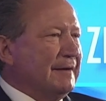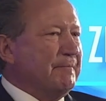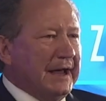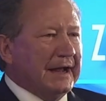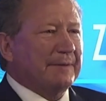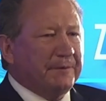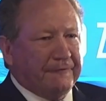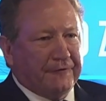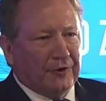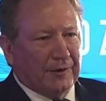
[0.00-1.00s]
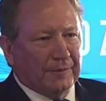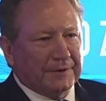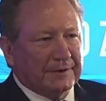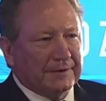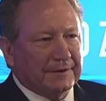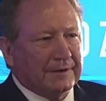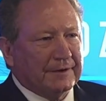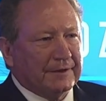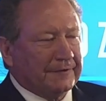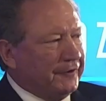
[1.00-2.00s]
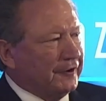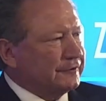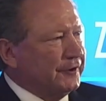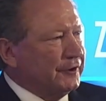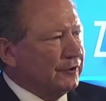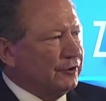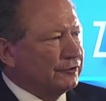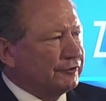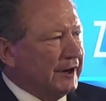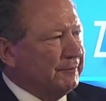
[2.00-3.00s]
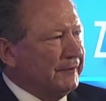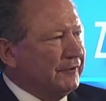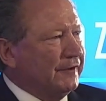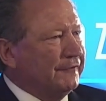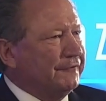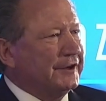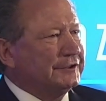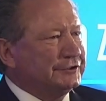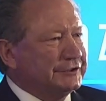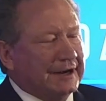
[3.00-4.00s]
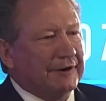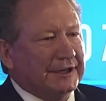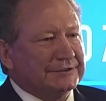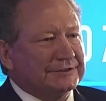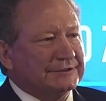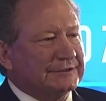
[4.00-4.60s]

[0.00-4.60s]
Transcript: better performed the fossil fuel haul truck we've known for generations,